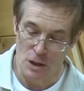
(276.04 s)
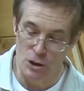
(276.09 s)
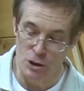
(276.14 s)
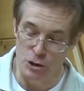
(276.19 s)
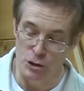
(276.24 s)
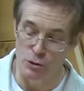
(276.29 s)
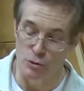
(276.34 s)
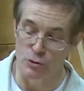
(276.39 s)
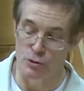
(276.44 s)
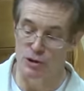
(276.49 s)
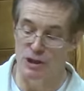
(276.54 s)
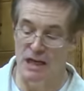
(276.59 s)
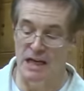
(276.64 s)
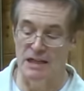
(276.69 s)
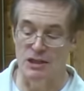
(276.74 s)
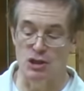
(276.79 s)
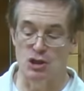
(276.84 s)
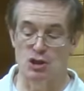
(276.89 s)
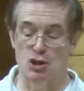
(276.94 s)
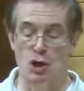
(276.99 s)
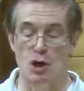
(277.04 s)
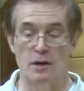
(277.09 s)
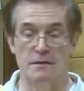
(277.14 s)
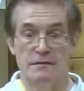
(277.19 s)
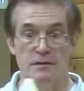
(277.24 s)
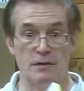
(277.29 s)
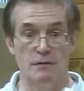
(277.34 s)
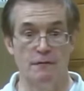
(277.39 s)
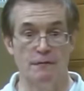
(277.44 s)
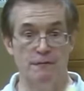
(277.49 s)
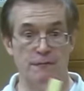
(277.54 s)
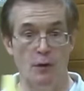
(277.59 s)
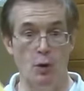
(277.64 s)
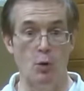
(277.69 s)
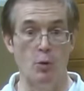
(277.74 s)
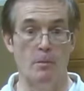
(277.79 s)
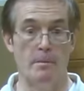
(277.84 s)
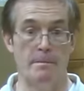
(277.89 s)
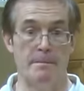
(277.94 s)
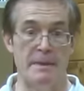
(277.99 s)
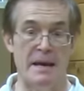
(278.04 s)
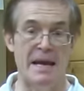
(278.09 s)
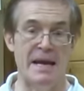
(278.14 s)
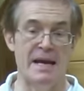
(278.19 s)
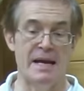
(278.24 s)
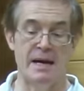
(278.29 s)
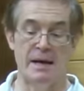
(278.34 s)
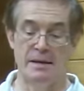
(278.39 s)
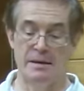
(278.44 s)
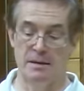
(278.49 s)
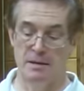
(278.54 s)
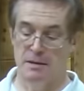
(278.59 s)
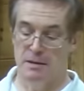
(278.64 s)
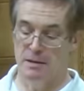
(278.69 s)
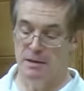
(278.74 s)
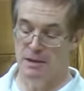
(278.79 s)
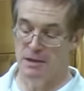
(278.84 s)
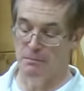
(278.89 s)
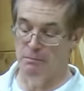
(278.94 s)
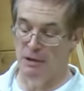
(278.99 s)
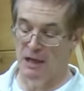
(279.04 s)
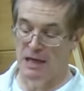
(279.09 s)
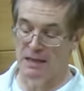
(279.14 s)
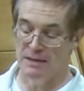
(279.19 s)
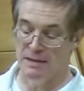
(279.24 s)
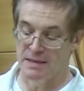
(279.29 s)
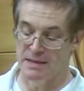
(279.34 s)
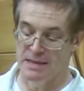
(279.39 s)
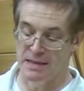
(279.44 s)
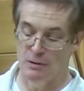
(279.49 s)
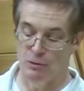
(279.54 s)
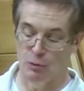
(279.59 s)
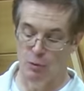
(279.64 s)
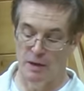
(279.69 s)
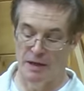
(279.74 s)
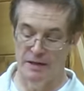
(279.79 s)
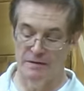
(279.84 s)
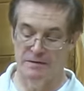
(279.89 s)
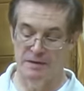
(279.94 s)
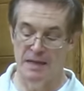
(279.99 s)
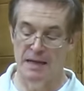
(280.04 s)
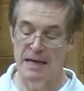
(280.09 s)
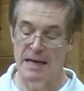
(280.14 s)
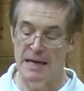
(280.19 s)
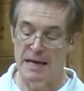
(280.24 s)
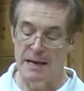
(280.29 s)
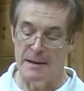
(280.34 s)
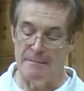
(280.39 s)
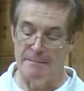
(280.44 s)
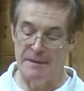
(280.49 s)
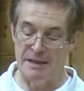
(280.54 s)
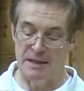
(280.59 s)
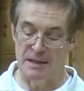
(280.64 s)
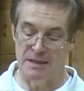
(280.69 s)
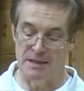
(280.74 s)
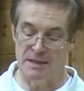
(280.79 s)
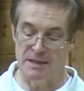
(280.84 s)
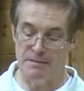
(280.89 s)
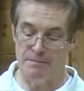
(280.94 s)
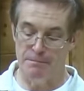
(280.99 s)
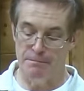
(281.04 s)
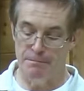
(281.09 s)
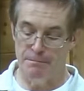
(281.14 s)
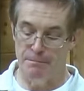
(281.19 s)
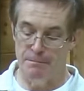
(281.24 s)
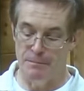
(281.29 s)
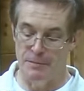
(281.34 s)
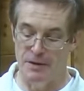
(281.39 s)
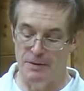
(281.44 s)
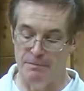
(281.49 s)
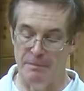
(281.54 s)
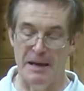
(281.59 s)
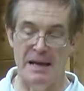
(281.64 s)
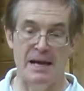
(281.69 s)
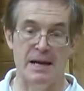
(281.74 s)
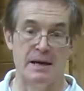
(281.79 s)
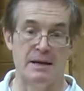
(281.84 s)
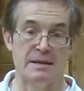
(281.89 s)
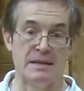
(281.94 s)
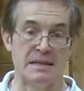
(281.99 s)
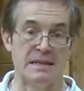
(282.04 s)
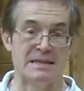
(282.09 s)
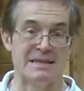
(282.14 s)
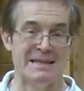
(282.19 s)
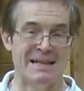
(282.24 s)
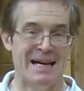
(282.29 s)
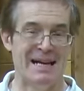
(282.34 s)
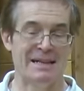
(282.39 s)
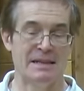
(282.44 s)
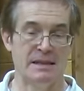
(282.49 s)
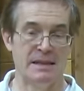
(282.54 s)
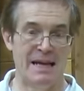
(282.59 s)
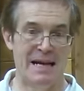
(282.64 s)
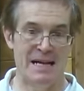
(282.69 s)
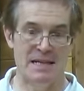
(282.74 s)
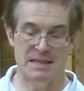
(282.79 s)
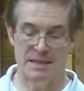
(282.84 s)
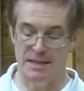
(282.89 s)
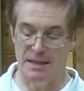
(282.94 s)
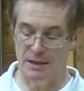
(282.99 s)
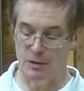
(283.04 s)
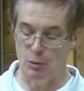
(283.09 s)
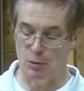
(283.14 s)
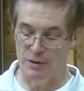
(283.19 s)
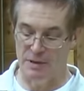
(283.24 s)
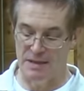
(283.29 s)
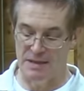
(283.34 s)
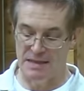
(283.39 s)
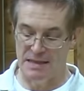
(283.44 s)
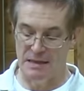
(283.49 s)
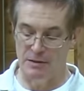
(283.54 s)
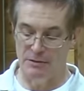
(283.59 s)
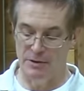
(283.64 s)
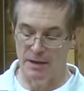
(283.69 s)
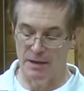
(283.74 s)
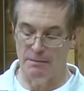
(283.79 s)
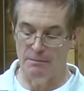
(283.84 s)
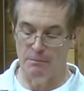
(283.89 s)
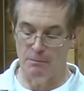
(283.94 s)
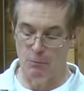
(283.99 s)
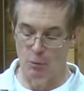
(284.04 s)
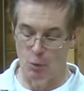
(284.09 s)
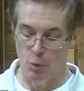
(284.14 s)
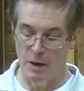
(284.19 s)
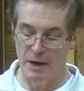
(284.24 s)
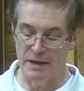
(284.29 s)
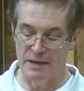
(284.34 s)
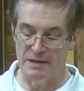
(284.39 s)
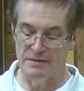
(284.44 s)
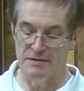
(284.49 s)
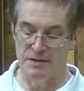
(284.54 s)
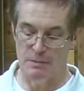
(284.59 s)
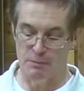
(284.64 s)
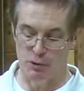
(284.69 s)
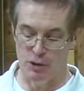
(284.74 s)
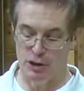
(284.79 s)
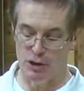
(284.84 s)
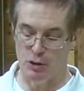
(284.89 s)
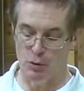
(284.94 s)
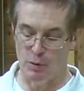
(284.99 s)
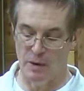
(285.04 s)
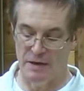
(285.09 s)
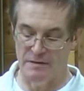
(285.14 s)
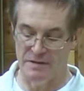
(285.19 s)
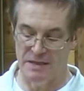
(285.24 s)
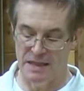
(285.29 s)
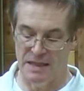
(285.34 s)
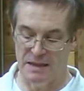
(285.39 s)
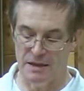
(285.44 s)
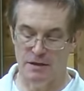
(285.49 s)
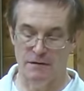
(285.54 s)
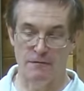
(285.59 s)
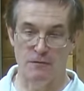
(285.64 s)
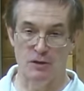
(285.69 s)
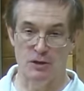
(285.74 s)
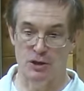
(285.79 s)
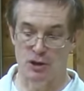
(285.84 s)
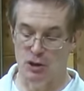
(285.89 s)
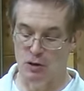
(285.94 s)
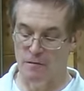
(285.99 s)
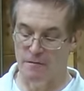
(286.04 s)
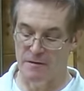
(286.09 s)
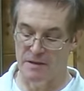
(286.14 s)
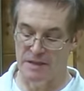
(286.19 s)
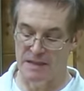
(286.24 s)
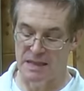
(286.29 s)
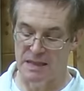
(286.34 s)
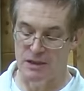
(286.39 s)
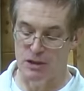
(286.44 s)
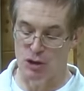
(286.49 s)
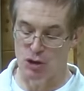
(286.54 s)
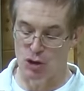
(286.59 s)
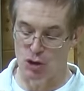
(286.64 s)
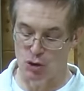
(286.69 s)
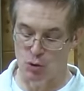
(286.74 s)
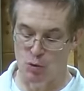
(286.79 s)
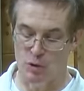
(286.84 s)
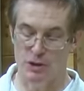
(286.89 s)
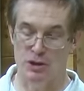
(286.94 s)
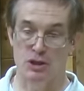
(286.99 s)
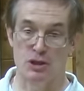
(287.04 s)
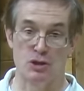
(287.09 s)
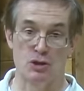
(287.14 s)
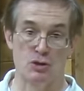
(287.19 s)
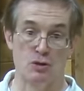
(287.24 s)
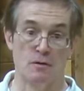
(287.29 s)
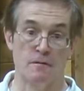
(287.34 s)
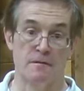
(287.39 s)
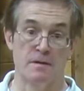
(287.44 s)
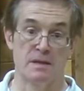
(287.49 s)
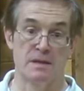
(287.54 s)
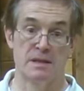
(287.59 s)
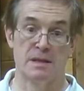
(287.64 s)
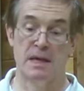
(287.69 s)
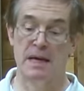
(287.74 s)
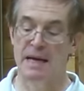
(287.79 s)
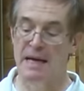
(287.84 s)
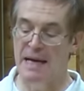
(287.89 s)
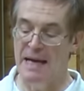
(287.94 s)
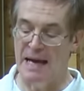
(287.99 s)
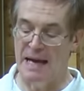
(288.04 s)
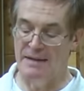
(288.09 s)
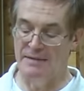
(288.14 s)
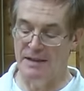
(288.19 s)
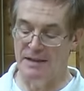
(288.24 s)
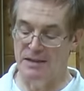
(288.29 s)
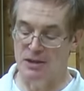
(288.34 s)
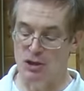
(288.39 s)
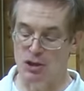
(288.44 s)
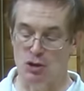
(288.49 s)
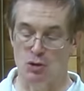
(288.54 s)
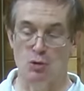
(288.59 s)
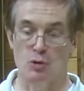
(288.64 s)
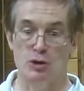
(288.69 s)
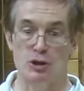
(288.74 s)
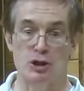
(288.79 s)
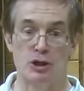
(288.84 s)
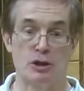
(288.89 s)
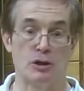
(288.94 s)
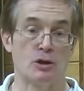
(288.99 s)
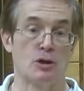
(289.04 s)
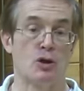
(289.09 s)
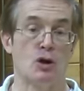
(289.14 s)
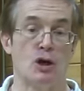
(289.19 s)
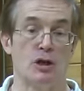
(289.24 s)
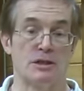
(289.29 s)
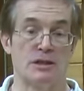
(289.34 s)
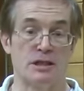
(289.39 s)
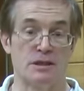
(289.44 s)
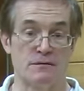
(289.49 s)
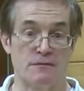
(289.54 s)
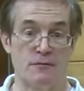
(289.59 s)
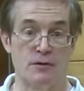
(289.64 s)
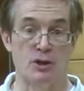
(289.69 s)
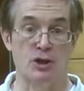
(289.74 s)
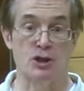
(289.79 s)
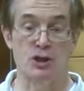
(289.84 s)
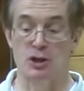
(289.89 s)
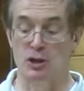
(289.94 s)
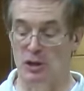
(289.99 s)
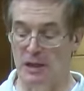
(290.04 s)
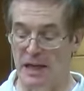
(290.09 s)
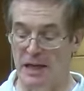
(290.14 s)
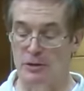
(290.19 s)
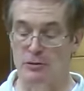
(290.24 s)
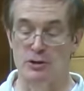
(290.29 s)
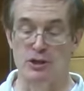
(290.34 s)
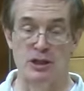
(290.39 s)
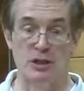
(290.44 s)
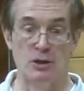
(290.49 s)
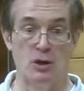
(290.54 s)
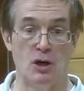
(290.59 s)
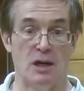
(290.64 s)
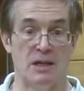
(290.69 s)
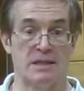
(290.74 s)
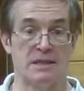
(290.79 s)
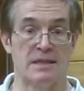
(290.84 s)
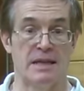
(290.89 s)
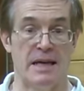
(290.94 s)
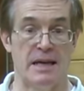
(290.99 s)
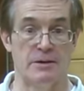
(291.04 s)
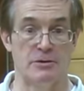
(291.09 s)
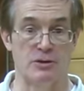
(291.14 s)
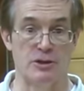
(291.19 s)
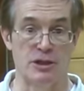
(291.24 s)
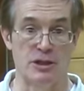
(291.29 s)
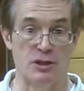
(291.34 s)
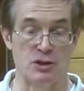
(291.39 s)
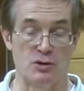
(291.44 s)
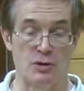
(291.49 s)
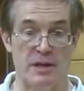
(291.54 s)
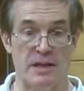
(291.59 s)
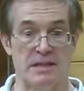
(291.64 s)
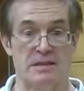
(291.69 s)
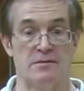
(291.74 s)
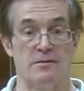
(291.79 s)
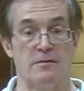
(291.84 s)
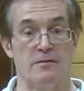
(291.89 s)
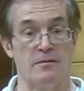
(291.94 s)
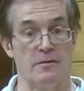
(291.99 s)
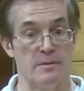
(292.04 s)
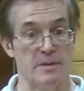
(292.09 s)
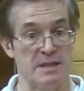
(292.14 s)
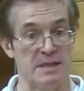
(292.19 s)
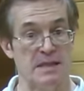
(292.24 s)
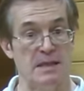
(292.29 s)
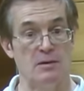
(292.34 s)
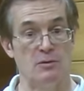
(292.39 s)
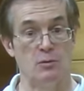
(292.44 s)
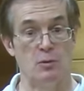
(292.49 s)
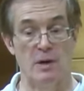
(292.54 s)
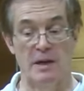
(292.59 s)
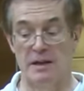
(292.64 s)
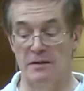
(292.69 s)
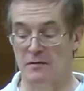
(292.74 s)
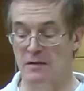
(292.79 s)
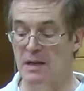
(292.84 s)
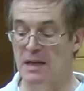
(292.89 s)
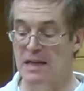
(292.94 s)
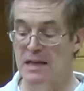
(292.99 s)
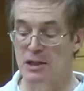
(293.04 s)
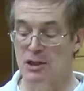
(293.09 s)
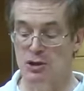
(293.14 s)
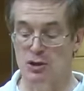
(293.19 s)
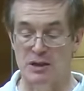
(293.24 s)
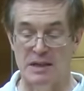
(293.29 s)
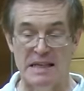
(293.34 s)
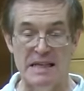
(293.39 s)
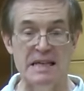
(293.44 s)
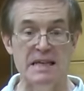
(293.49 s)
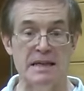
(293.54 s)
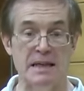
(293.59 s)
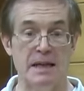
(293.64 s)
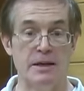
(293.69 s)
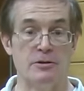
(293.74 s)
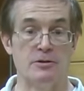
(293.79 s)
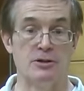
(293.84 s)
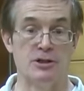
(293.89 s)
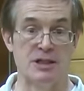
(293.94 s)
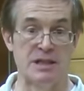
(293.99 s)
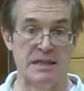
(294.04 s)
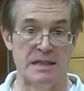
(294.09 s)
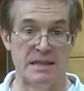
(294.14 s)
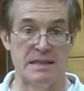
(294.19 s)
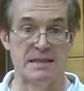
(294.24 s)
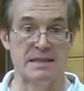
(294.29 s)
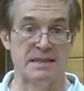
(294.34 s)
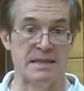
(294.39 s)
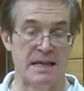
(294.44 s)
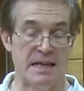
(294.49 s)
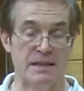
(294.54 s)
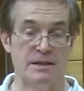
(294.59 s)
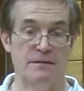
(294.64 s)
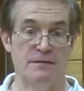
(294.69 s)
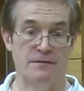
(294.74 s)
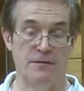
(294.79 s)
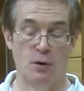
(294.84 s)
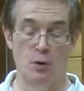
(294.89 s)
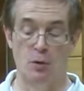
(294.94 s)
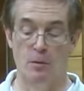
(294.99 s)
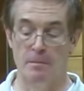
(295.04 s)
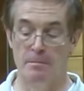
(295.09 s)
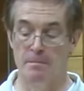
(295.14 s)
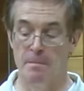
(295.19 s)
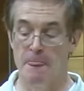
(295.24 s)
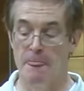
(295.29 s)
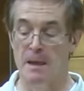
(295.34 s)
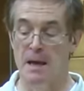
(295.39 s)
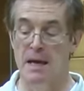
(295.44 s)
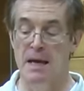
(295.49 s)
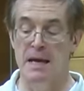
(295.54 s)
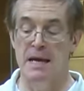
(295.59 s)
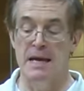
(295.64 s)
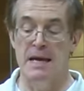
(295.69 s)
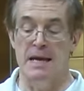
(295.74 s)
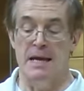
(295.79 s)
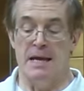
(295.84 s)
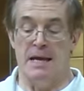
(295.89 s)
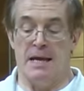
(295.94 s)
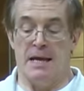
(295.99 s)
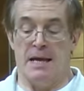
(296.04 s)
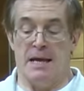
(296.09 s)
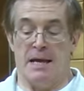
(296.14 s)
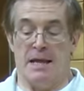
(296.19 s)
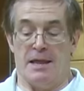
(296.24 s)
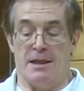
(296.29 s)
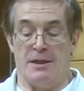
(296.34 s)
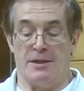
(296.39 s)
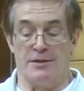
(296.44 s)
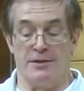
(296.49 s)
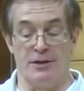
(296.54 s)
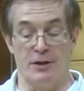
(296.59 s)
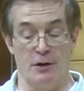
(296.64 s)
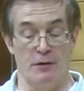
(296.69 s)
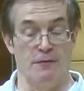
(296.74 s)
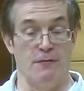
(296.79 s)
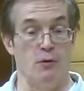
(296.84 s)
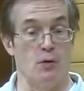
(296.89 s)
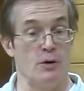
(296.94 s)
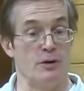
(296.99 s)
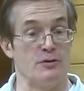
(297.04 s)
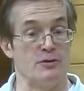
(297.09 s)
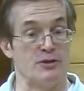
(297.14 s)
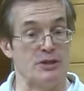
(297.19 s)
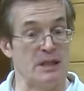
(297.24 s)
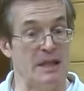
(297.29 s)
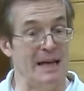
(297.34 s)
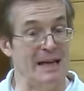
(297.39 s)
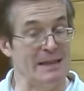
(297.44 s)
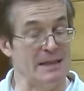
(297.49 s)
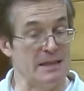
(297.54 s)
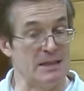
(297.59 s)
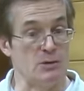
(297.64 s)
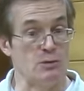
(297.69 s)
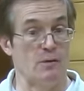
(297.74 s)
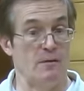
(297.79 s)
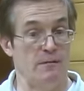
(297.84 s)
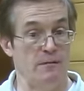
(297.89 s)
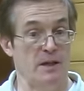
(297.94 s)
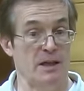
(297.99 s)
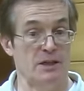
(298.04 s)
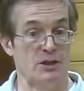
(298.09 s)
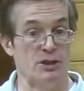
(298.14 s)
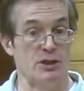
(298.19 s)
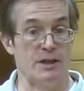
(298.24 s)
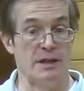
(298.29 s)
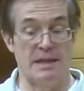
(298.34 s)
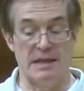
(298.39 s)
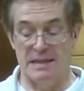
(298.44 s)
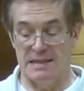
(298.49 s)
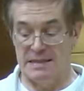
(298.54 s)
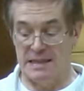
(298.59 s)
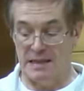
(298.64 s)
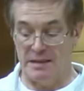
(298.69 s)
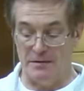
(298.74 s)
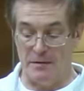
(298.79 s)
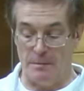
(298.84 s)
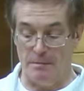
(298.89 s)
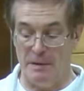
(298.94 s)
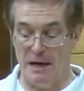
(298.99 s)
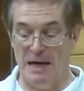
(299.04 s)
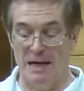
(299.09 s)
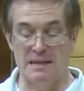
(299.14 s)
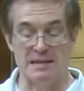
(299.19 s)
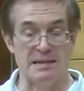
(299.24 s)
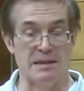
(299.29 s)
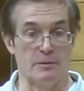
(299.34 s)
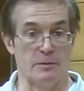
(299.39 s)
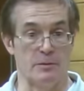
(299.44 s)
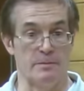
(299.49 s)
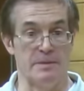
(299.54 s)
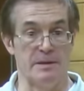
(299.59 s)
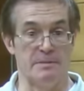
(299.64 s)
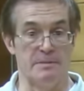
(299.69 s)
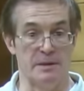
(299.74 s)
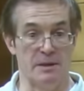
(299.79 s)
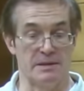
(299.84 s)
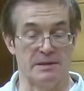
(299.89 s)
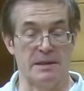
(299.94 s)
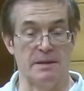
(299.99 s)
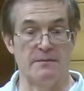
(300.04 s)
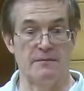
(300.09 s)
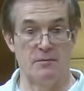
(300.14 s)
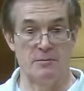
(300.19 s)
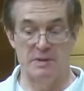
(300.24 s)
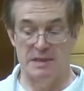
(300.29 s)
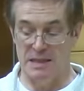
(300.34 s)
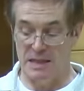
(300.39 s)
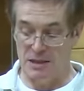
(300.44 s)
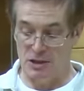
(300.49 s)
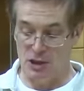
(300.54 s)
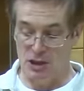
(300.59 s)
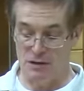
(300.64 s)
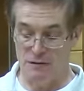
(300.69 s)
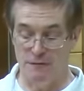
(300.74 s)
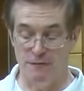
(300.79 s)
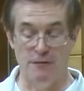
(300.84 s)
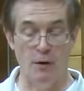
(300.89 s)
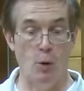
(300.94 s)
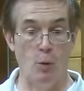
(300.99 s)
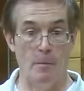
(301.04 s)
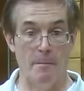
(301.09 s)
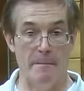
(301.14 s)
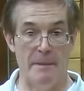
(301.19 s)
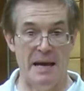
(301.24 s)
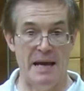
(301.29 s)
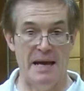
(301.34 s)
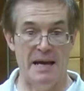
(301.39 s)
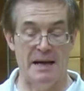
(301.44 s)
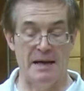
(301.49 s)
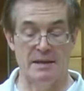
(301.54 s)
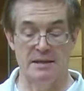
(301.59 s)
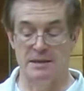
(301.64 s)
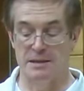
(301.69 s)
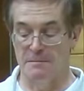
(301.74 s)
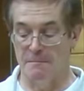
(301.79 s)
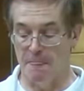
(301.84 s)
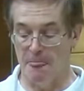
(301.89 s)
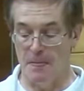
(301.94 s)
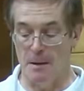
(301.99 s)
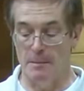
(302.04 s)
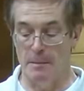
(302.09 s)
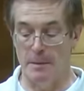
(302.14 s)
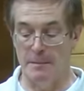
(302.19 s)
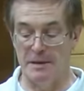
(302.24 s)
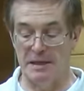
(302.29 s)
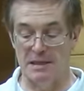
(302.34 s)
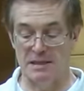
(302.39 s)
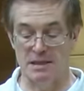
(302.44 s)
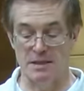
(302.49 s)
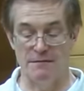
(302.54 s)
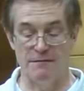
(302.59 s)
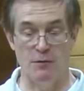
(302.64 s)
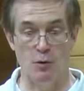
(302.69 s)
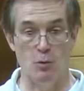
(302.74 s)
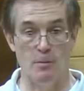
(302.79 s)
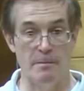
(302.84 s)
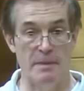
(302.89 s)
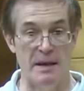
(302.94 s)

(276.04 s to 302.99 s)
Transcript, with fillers: use a soft foam pad to block the sound waves. Because the, the pad is not elastic, when the sound waves, the pressure waves hit the front surface, it distorts the surface. And that distortion causes frictional energy loss. Energy is transferred from the sound wave to heat energy inside the foam. Therefore, there's a lot less reflection inside of a box that would be built up from, say, just foam pads but because the foam